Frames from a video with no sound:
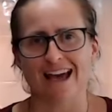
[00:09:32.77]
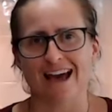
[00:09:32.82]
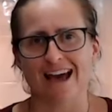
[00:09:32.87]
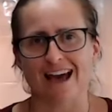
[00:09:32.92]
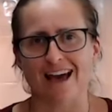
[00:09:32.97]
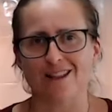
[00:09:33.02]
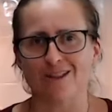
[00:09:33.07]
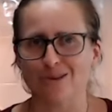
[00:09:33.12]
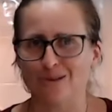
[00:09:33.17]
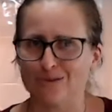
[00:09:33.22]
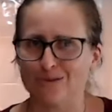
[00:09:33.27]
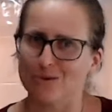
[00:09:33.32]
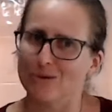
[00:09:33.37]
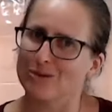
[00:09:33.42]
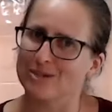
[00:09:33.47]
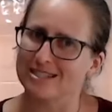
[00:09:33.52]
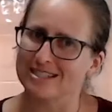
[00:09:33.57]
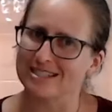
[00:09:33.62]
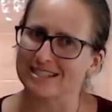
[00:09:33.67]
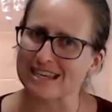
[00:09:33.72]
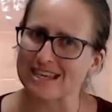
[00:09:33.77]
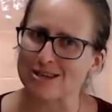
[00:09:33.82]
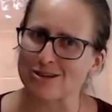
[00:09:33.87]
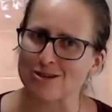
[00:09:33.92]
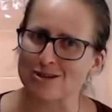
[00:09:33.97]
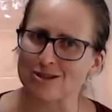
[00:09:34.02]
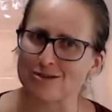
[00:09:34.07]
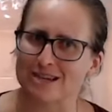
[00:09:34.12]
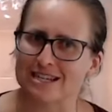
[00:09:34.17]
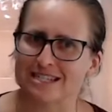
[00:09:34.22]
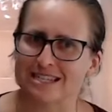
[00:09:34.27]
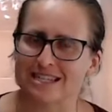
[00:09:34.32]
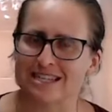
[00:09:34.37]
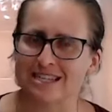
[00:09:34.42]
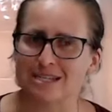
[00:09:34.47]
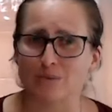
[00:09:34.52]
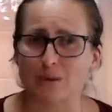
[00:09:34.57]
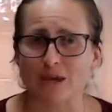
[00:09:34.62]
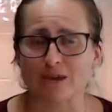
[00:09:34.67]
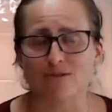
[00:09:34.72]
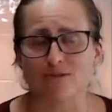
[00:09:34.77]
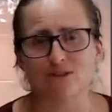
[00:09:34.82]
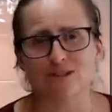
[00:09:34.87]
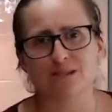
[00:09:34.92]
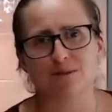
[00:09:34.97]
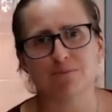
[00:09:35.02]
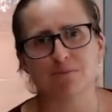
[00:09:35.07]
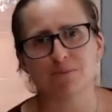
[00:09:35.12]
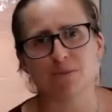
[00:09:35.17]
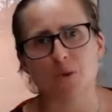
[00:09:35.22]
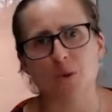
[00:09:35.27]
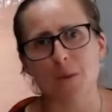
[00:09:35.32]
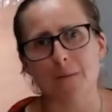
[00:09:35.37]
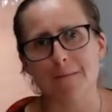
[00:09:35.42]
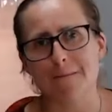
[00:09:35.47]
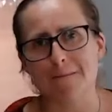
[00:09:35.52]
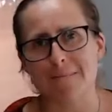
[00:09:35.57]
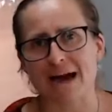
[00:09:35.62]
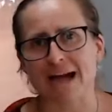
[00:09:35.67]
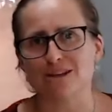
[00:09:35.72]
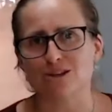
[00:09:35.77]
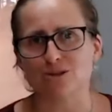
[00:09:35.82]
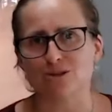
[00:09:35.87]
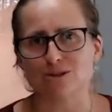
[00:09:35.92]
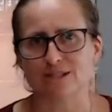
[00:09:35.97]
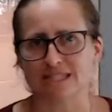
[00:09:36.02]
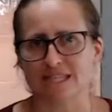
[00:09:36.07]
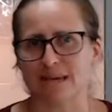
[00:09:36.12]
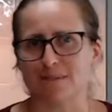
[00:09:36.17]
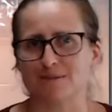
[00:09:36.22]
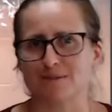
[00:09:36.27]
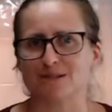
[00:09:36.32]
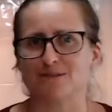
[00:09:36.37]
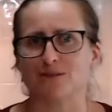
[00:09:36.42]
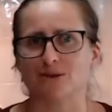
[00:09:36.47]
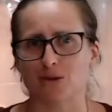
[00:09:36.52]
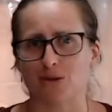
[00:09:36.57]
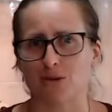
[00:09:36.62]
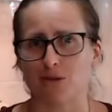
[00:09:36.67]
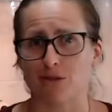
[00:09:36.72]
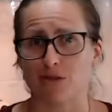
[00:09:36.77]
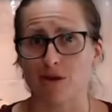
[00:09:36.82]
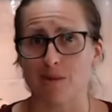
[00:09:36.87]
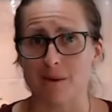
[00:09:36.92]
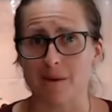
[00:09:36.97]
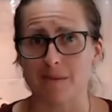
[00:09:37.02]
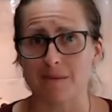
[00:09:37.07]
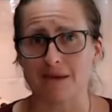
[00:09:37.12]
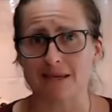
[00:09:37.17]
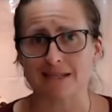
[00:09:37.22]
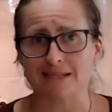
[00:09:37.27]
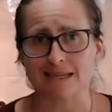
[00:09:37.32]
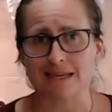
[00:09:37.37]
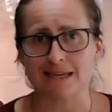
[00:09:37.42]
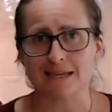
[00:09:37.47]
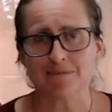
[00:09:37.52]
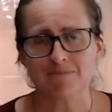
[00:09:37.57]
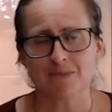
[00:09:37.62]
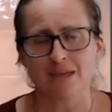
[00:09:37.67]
I look forward to seeing you the rest of this week for some more manual tips for your thermomixing.